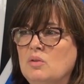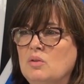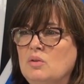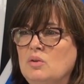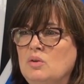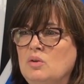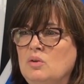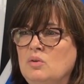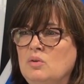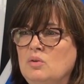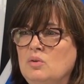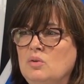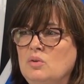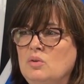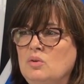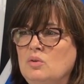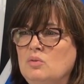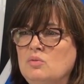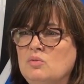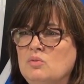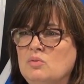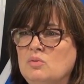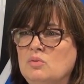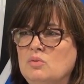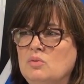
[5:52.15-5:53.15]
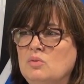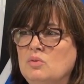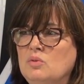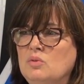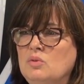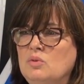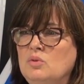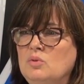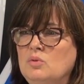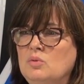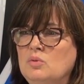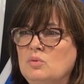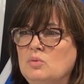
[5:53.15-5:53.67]

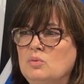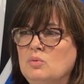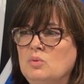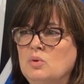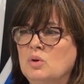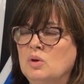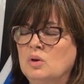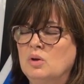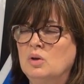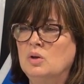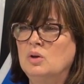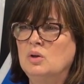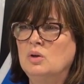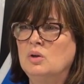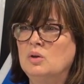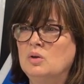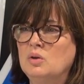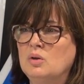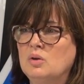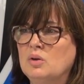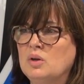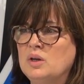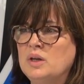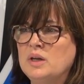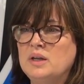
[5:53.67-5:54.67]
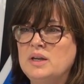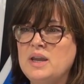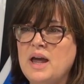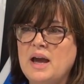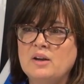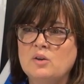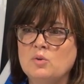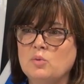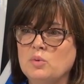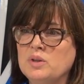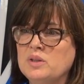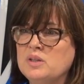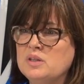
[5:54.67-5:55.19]
you
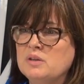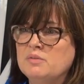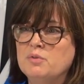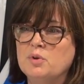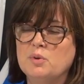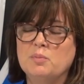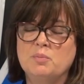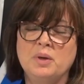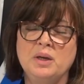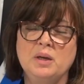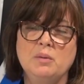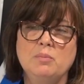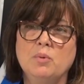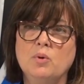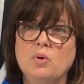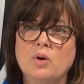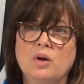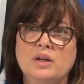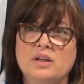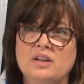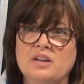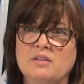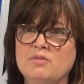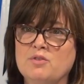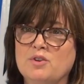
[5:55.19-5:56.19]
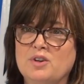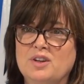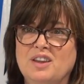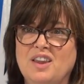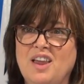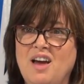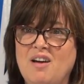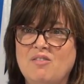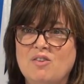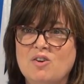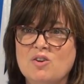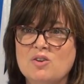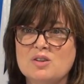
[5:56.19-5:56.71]
connect with different people at different
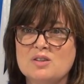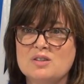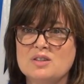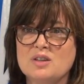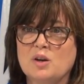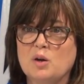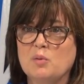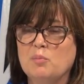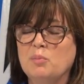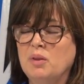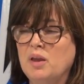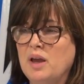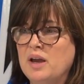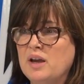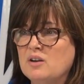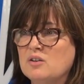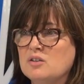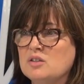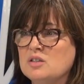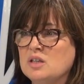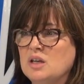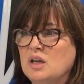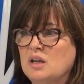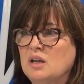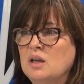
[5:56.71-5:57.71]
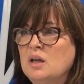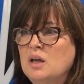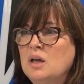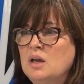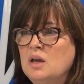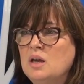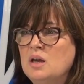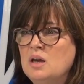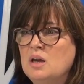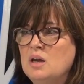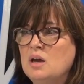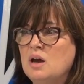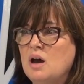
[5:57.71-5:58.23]
levels. There are players that
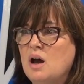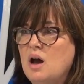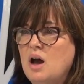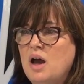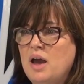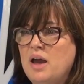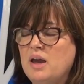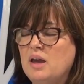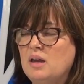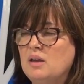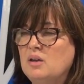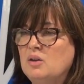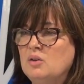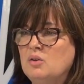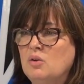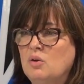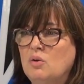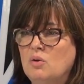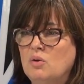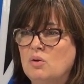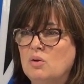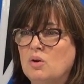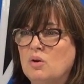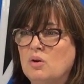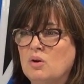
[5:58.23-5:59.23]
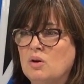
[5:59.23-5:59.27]
I'm